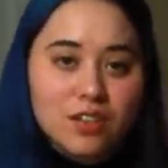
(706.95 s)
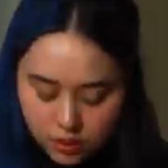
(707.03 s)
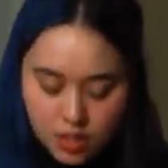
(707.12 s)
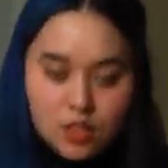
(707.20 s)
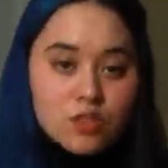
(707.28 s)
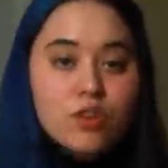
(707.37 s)

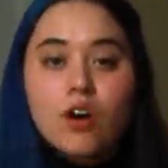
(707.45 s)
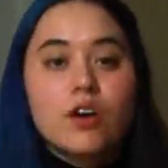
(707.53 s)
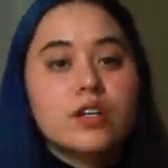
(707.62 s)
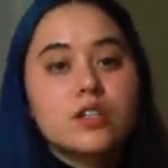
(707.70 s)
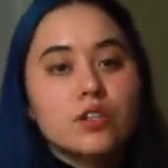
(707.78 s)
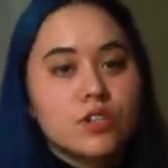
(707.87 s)
Teens are
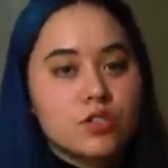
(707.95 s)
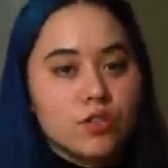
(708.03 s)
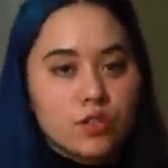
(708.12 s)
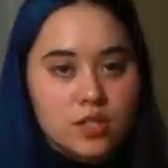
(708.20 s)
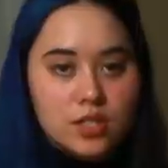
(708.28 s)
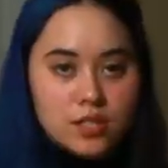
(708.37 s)
already encouraged to
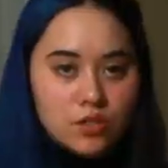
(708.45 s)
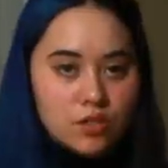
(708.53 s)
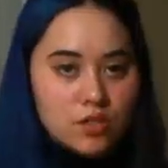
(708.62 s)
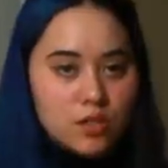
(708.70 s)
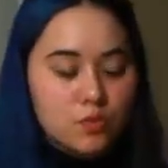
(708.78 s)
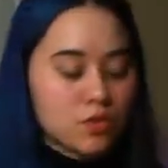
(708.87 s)
criticize their
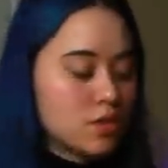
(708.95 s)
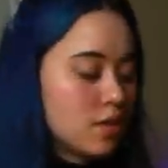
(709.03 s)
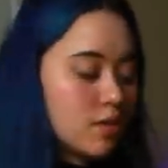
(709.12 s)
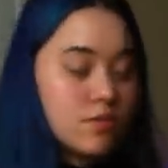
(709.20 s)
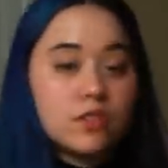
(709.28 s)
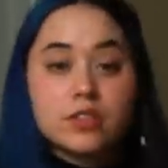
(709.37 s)
consumption
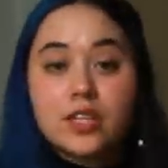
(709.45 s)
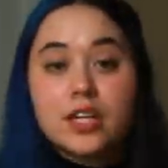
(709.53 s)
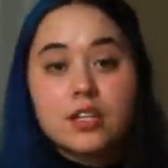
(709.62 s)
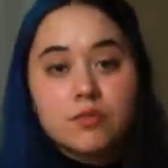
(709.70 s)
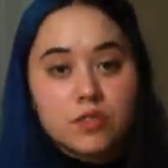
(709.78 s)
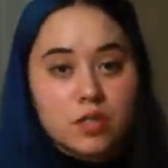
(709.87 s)
and feel
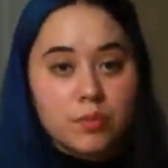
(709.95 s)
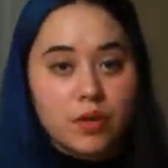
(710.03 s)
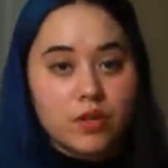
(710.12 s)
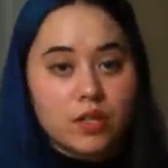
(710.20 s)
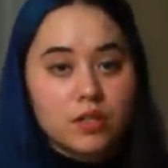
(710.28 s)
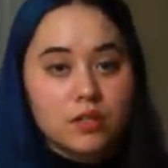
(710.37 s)
negatively about
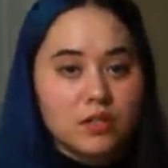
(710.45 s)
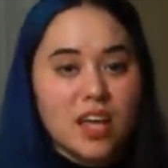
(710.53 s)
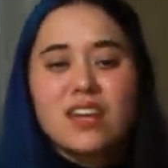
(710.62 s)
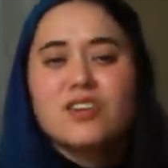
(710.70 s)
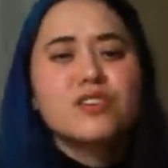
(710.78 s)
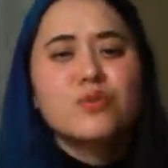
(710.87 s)
it,
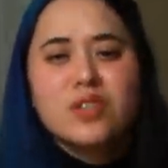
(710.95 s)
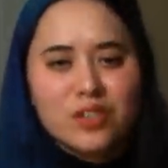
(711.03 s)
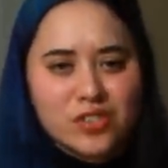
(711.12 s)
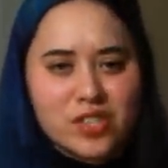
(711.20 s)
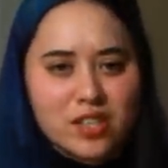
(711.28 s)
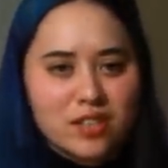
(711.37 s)
and also
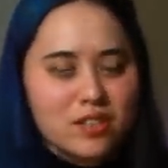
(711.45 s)
guilty.